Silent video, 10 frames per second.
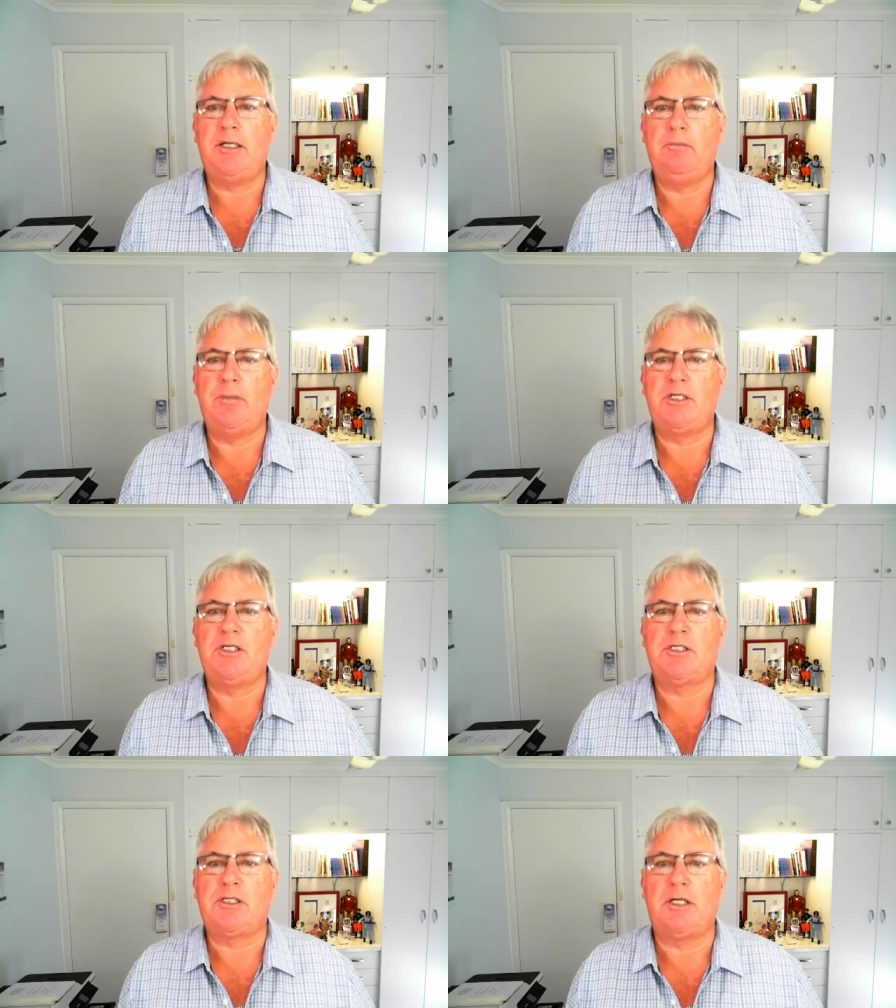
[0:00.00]
in
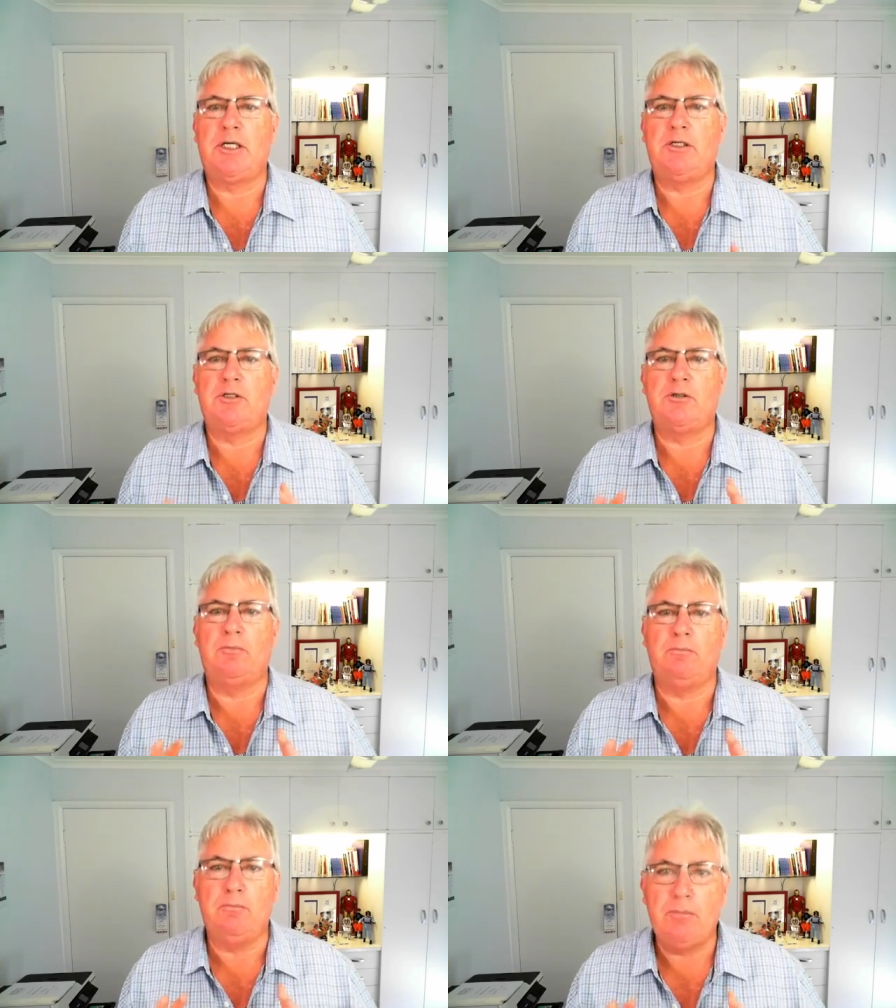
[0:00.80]
business leads to
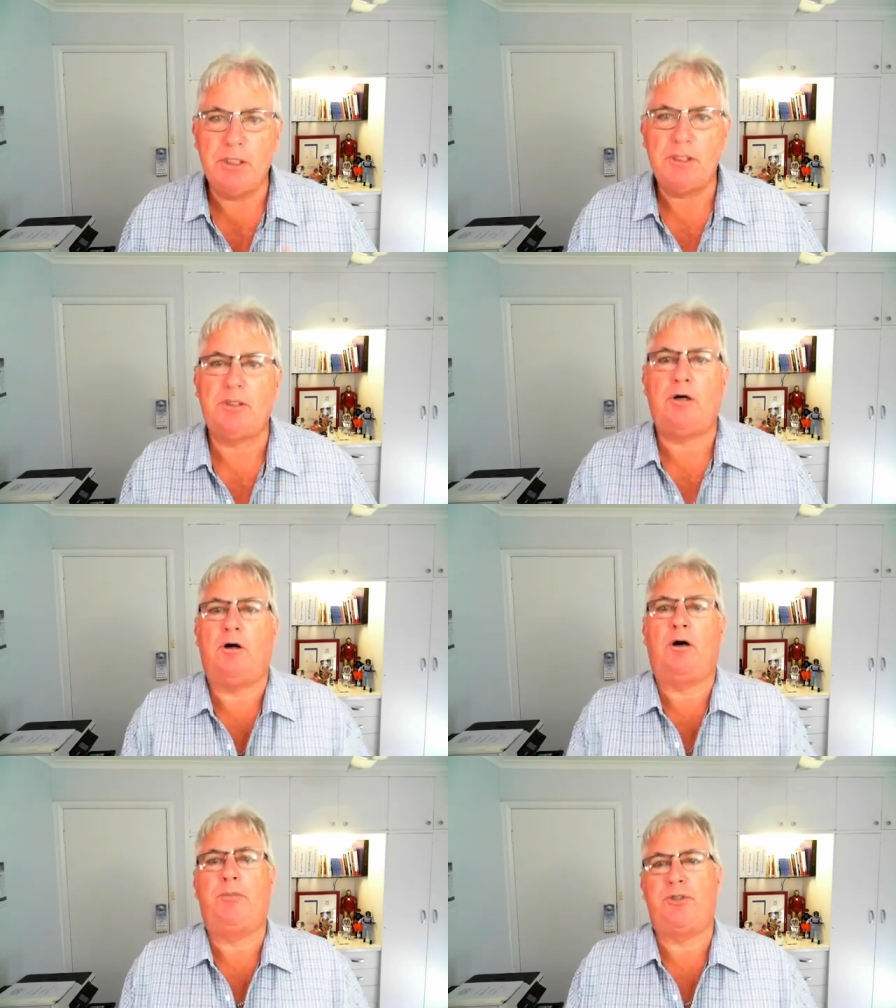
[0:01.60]
missed
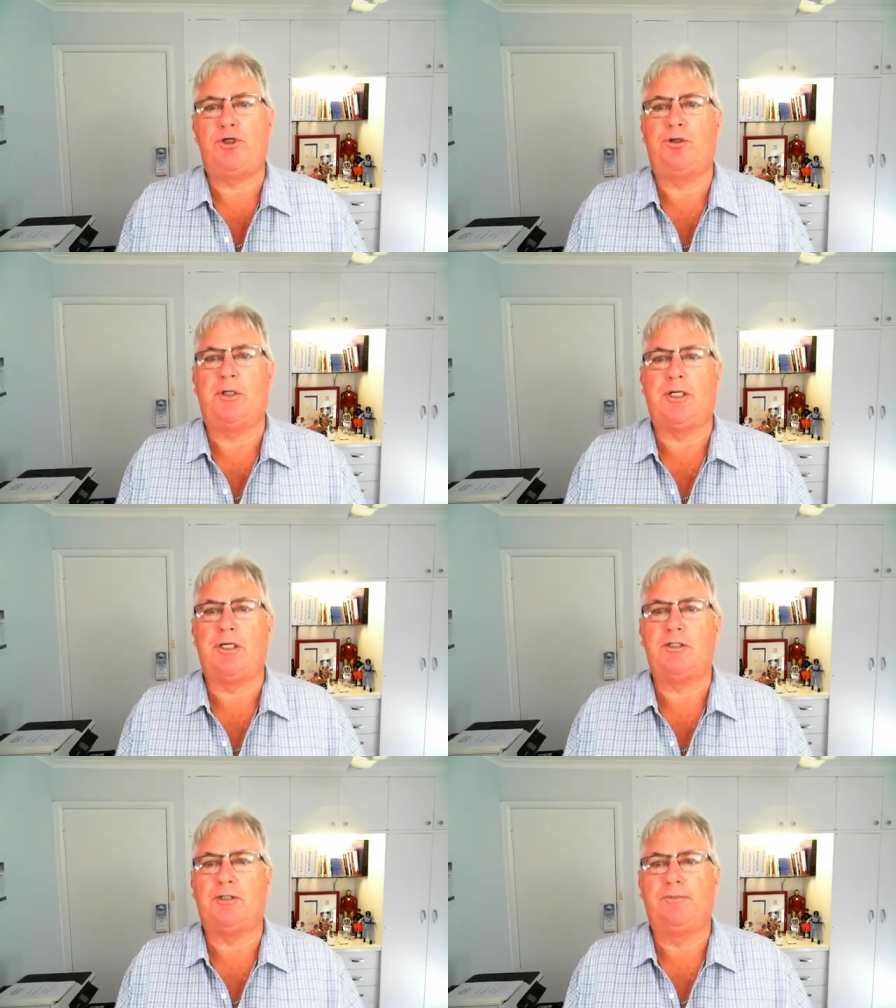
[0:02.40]

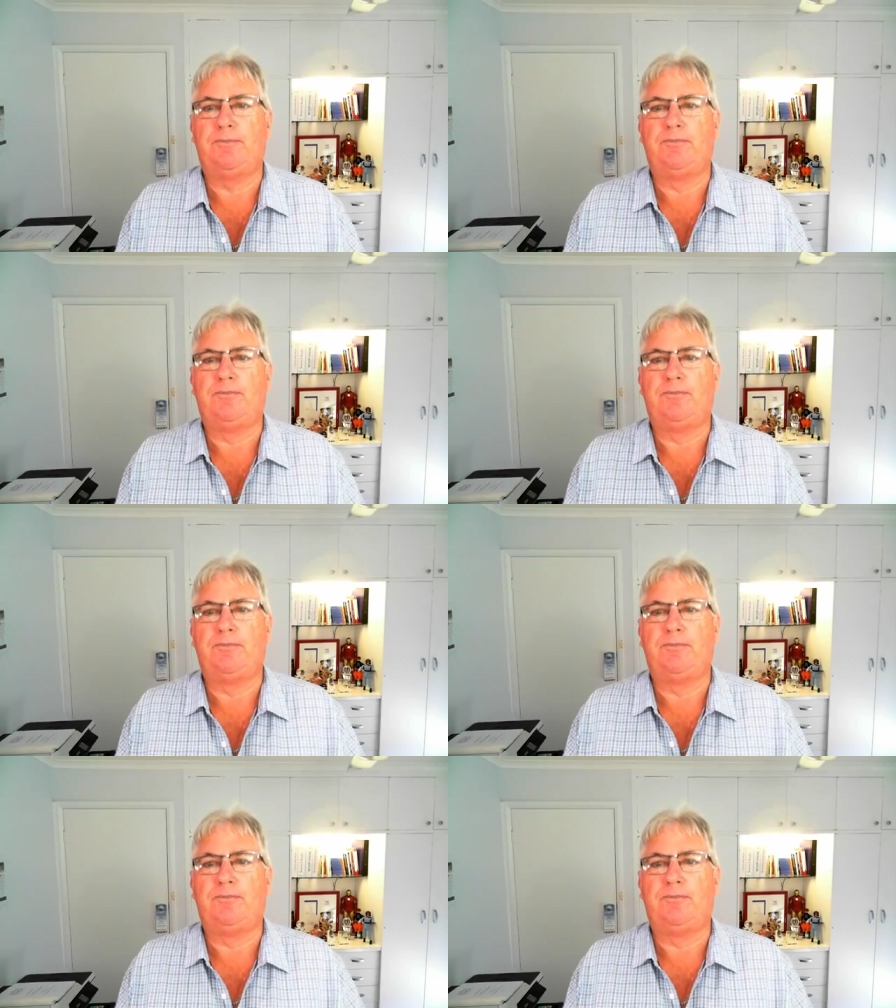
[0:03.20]
opportunities.